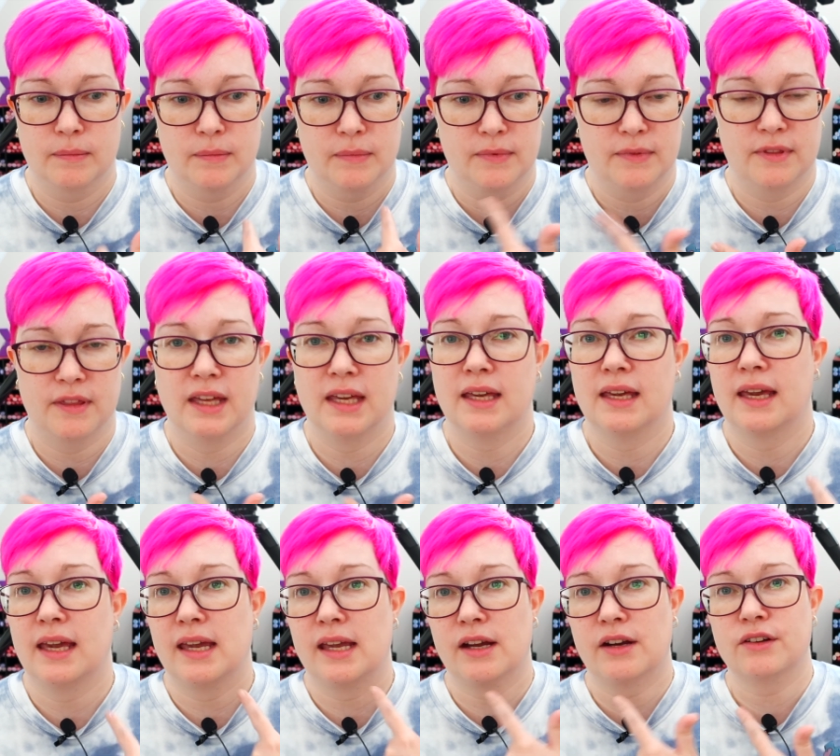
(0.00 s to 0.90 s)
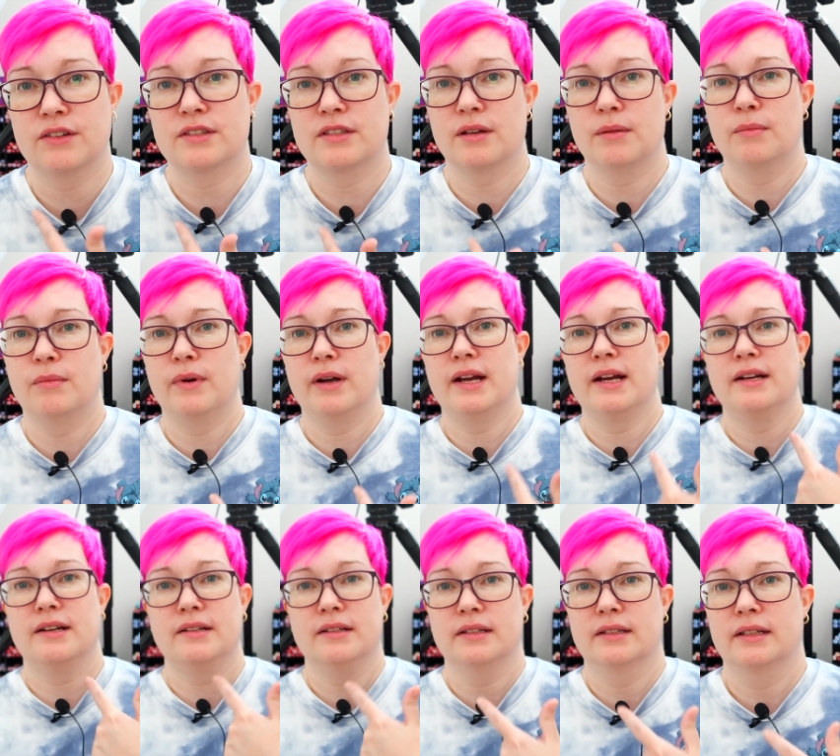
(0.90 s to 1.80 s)
thing here
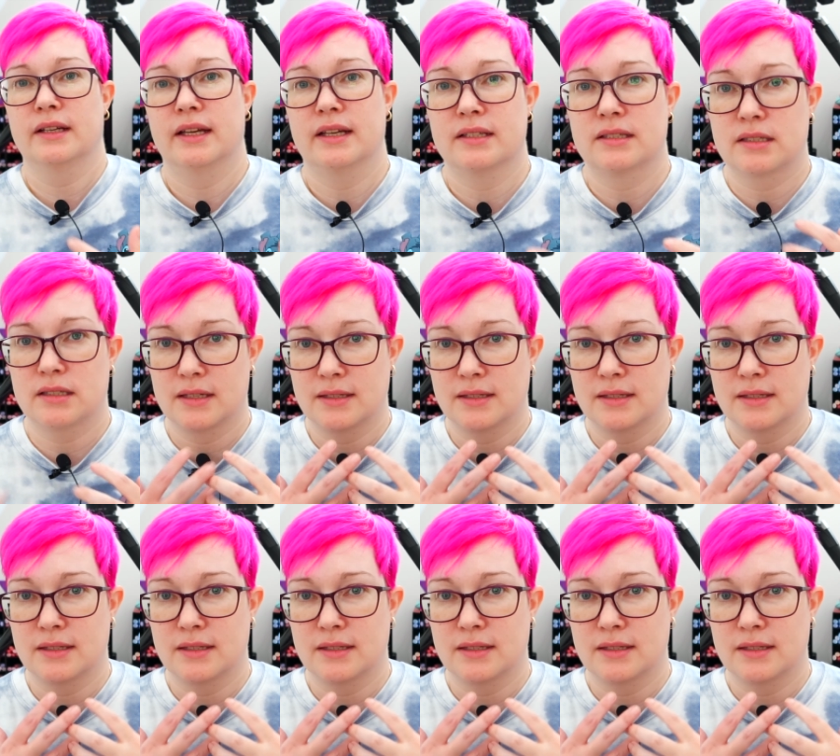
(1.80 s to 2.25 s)
somewhere is,